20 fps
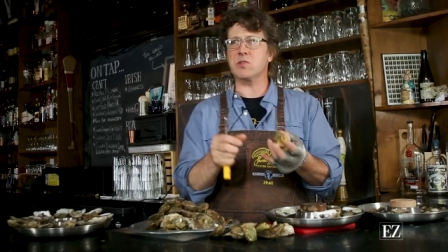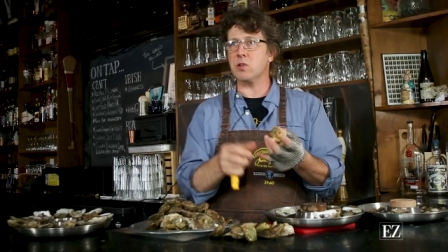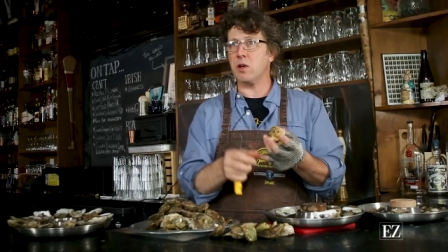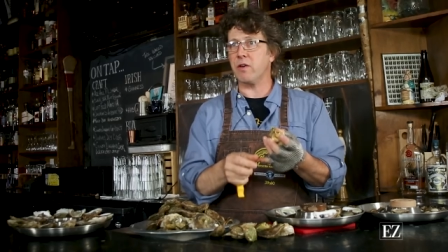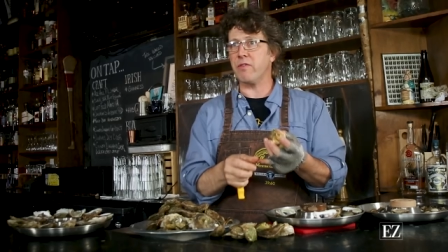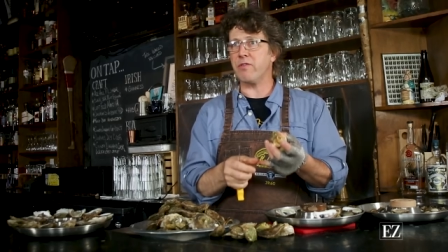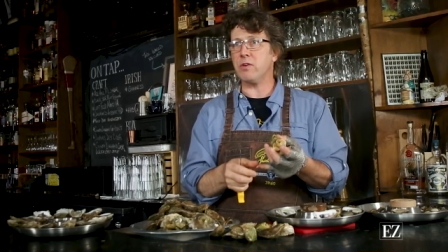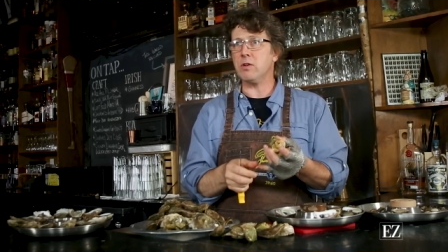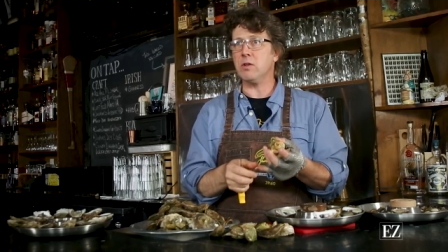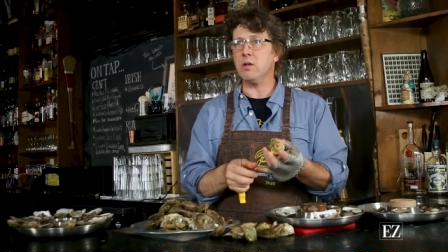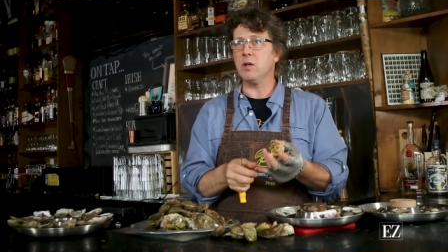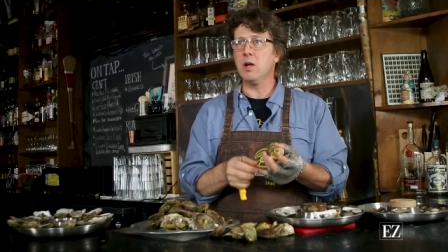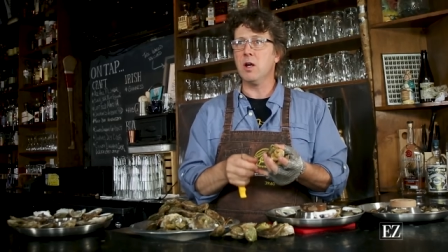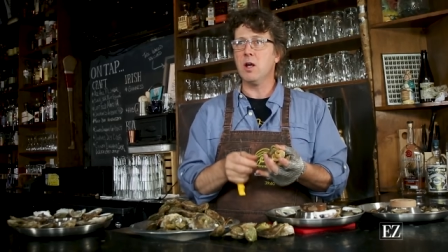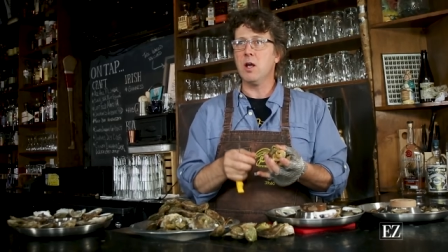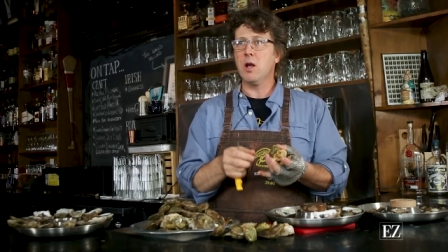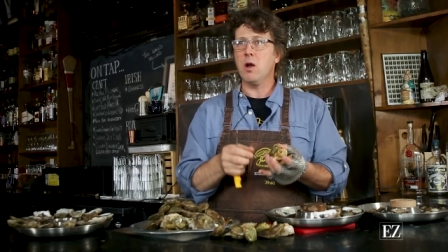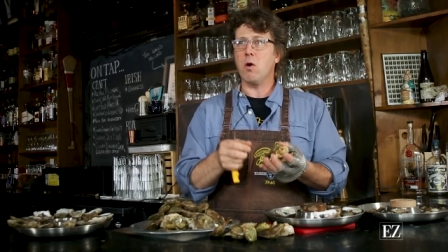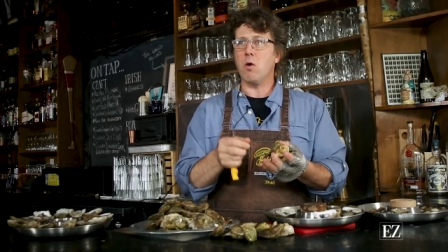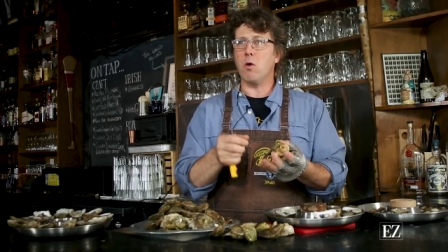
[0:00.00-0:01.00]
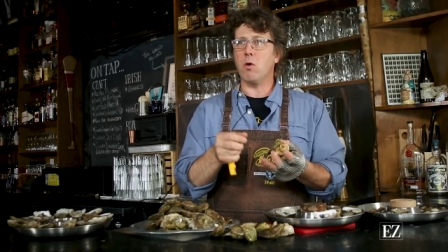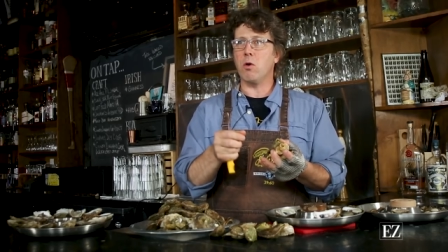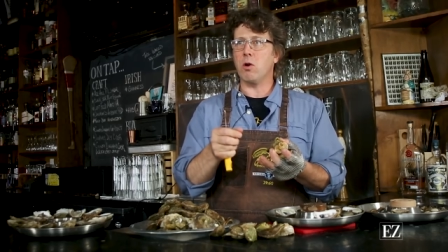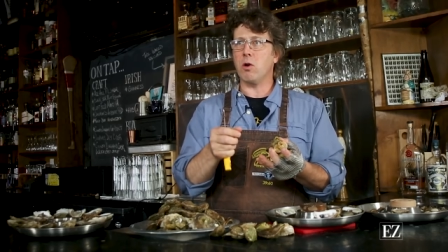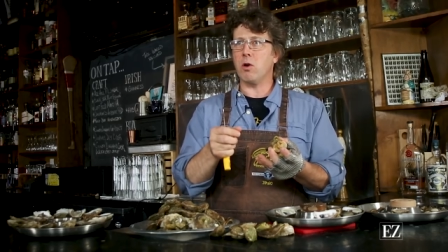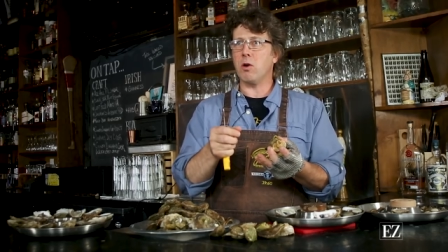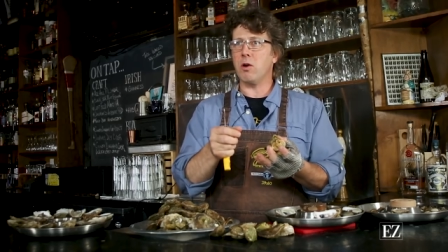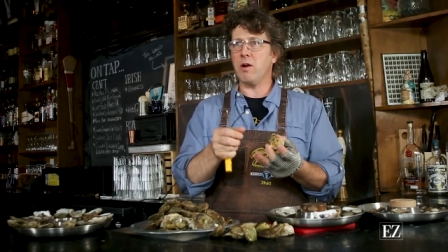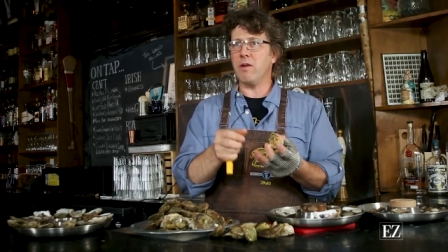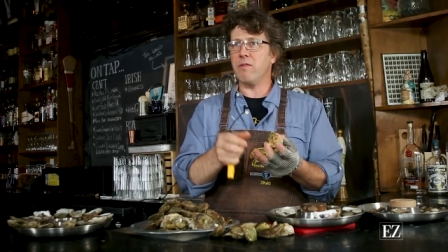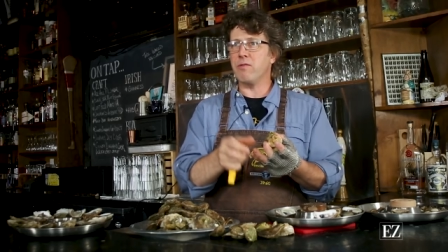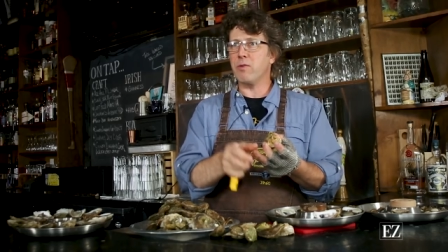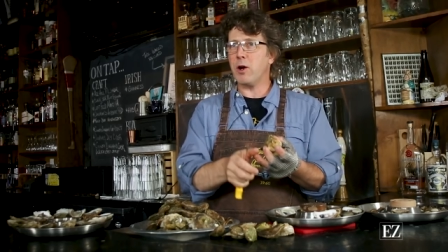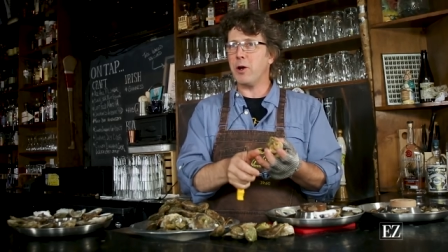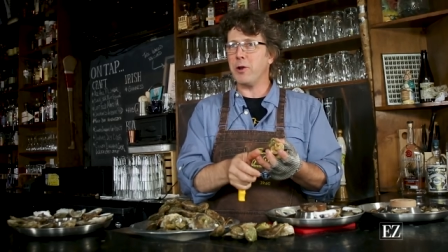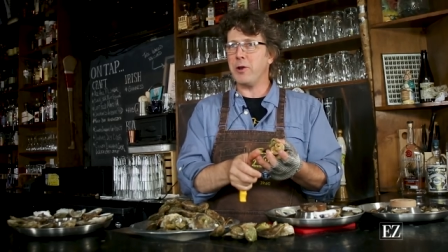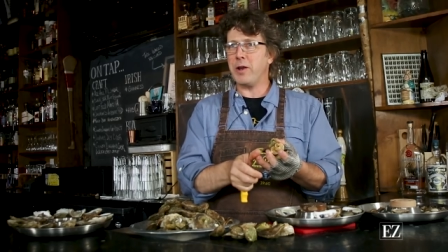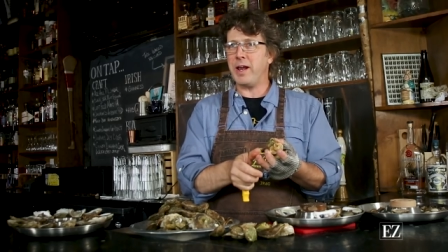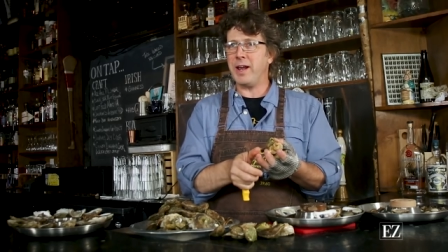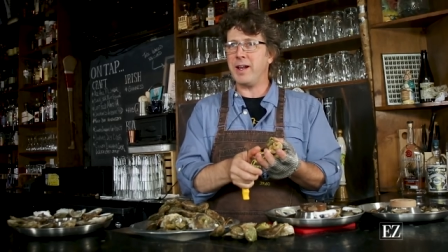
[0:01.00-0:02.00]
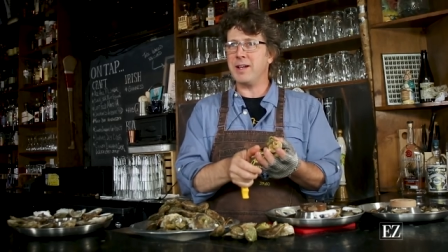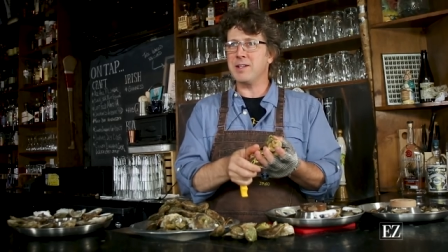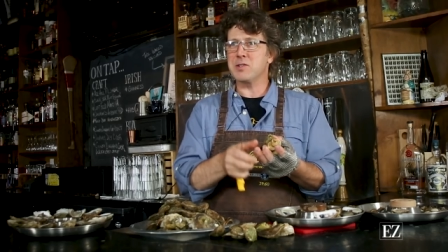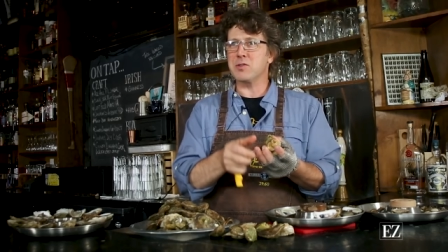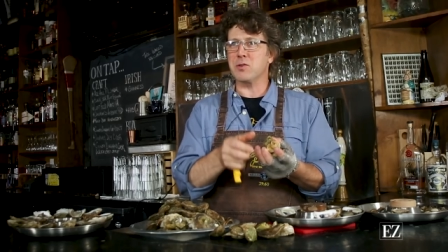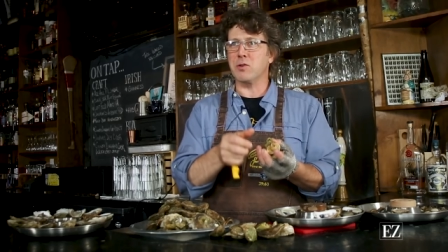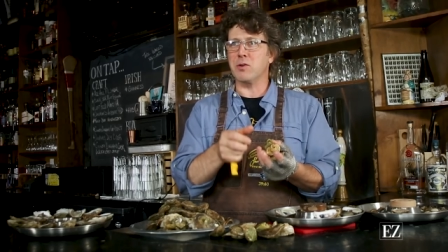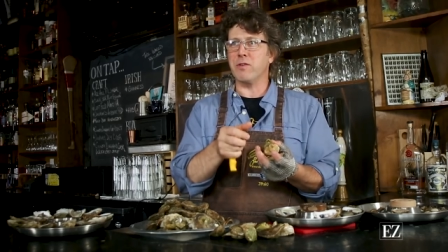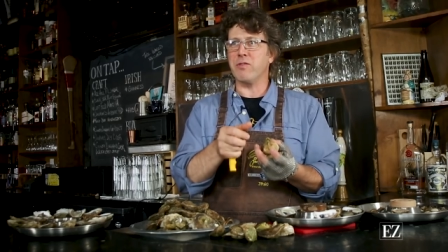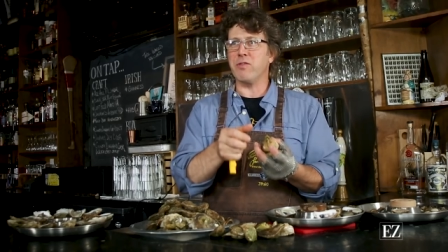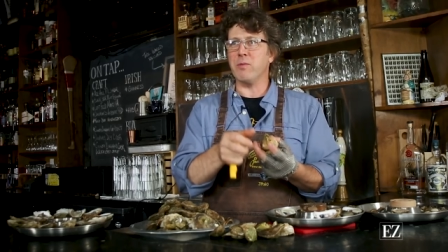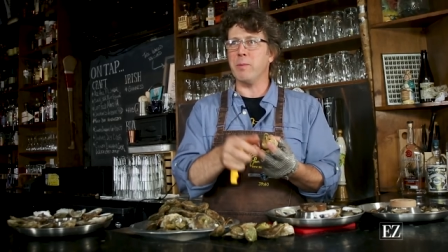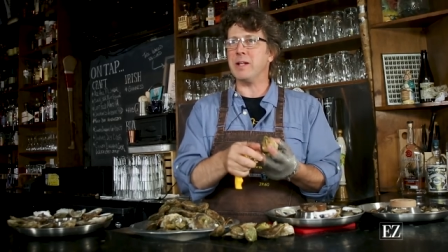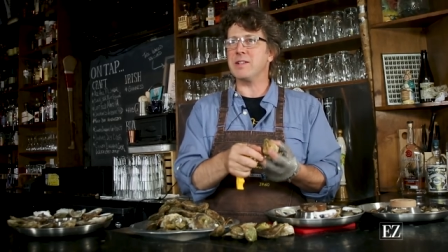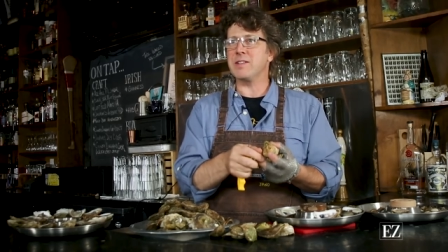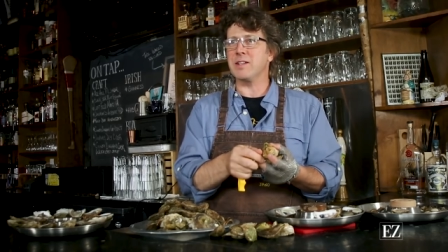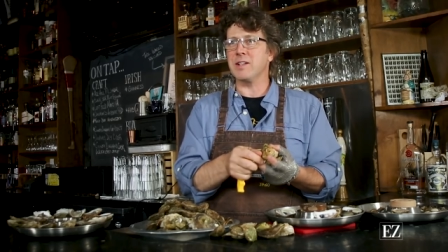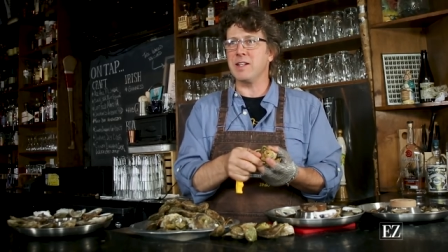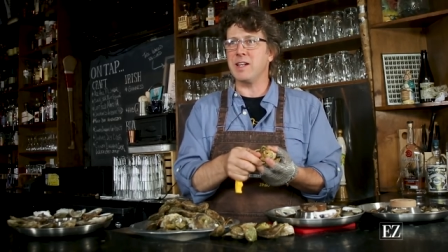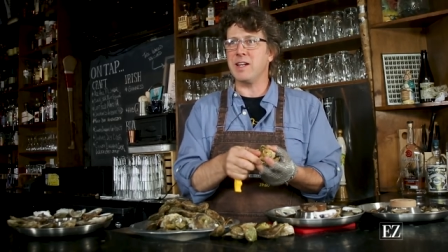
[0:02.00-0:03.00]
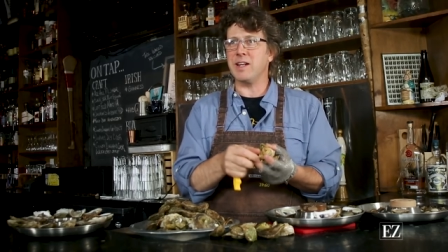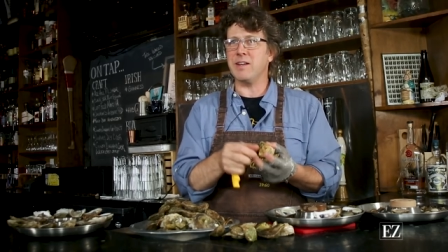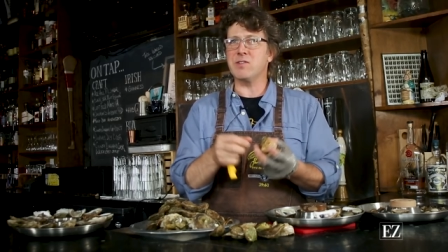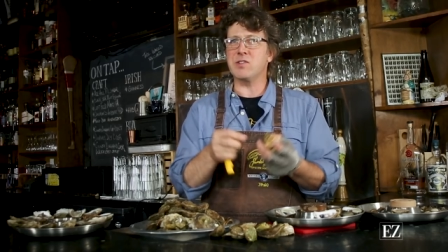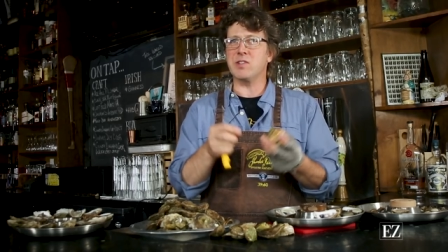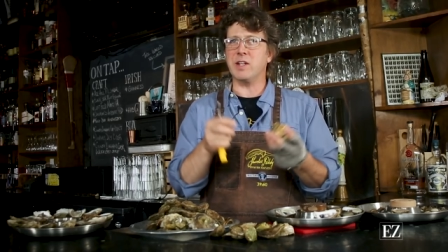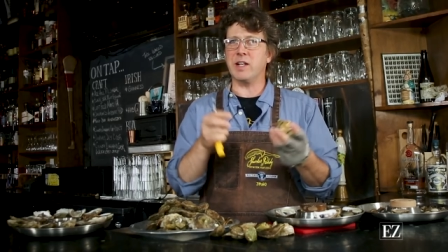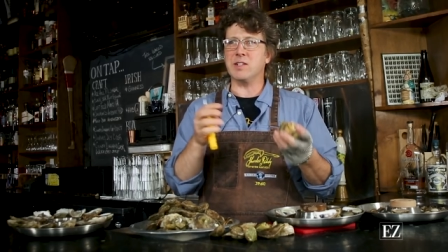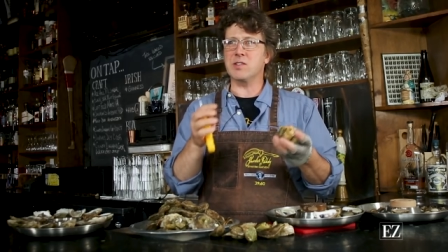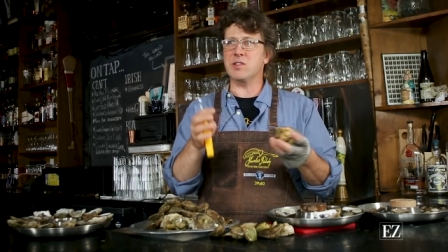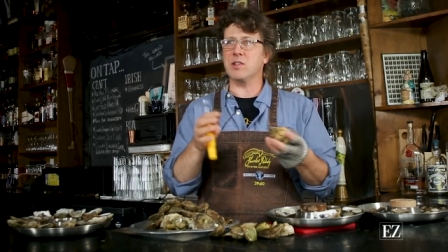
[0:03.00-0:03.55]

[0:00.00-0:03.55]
sulfur or of rotten eggs or fermented leaves, then mm-hmm.